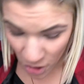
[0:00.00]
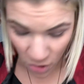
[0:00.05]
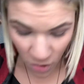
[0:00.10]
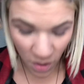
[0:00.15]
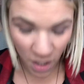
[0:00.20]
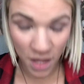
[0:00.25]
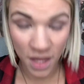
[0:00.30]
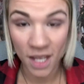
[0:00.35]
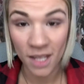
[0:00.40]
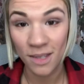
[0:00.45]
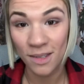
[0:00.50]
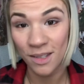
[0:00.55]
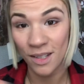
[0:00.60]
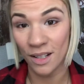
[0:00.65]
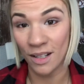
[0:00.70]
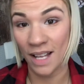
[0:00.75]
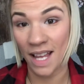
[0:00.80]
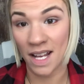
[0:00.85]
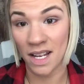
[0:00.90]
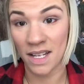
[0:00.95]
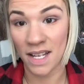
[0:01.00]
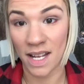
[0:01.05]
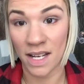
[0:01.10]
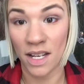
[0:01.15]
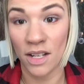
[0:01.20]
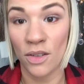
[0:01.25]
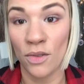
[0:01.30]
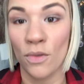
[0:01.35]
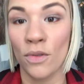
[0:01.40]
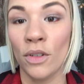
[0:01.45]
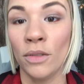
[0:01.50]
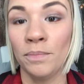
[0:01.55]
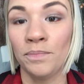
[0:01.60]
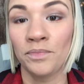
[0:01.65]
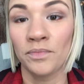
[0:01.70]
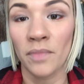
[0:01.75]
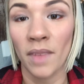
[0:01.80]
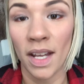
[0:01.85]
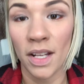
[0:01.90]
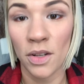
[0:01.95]
you this little handy dandy tool.
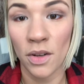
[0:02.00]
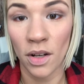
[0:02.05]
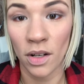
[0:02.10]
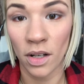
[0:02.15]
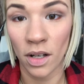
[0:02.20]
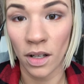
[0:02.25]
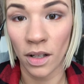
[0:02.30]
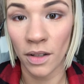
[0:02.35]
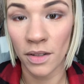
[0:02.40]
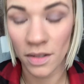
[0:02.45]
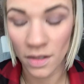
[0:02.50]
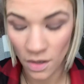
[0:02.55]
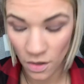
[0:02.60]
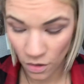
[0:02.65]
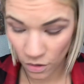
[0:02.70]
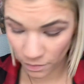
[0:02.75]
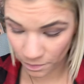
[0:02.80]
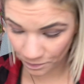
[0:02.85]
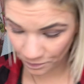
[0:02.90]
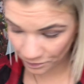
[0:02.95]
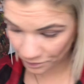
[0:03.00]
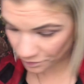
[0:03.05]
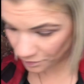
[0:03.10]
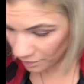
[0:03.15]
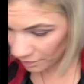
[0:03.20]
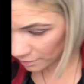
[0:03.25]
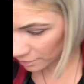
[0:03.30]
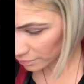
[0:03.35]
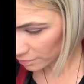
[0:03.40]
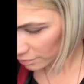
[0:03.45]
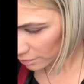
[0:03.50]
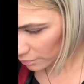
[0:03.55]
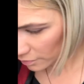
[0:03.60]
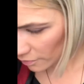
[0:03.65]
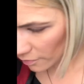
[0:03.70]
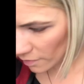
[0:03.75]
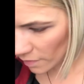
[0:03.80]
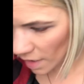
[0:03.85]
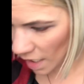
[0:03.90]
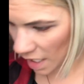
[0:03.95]
And you can also,
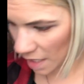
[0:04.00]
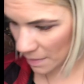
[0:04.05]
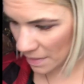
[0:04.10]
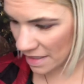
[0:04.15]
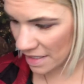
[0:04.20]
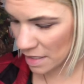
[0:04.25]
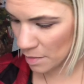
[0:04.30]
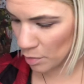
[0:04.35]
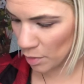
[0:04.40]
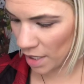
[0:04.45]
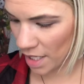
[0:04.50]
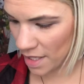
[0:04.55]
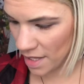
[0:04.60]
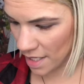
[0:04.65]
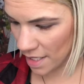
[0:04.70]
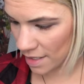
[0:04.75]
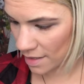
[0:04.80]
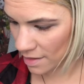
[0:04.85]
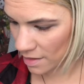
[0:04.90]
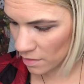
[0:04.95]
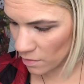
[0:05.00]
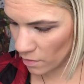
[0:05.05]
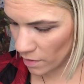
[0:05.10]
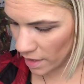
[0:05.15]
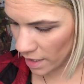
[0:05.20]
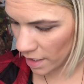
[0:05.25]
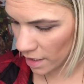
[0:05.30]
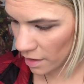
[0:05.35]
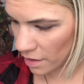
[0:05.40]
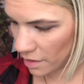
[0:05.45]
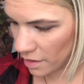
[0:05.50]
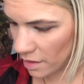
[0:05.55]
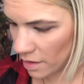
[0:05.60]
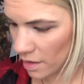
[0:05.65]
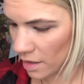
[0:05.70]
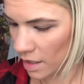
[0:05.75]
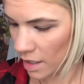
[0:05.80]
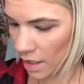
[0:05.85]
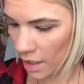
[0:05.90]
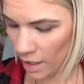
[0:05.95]
I may spray this with
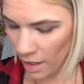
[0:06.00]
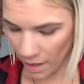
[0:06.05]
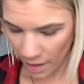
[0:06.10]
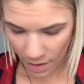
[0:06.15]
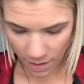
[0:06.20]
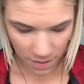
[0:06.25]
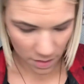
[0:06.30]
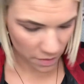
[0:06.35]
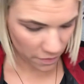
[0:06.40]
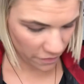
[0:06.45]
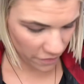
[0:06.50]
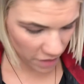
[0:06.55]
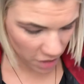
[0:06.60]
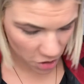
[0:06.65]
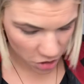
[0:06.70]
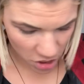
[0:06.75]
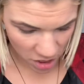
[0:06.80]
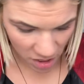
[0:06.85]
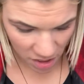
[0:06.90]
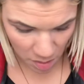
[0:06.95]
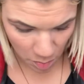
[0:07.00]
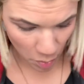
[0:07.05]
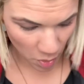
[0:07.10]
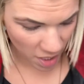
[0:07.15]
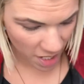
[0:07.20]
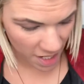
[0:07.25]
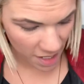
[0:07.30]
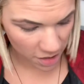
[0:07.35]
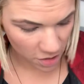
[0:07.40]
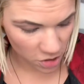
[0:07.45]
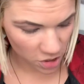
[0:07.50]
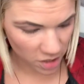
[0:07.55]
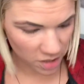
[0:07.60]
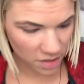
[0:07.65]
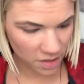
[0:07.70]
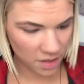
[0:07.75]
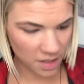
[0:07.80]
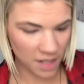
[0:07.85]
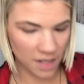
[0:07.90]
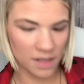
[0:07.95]
some finishing spray just
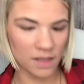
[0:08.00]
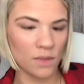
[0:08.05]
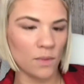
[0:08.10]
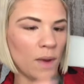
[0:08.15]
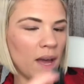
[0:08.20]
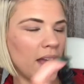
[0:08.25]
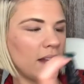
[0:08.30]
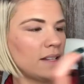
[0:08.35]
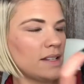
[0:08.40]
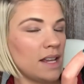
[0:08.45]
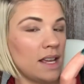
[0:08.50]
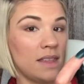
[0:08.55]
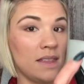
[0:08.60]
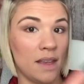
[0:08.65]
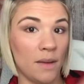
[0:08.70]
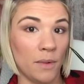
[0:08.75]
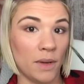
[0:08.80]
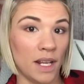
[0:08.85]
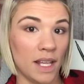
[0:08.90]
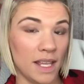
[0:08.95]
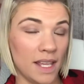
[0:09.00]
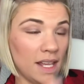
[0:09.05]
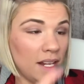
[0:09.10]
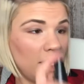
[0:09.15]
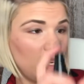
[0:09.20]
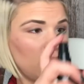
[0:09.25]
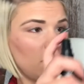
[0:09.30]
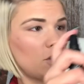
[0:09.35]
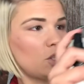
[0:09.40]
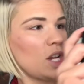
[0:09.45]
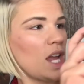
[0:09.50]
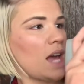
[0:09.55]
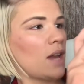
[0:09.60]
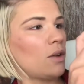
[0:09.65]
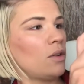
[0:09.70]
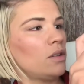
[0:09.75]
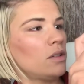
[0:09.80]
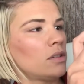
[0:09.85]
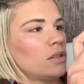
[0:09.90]
so that it's wet. And then when I get it in the shadow,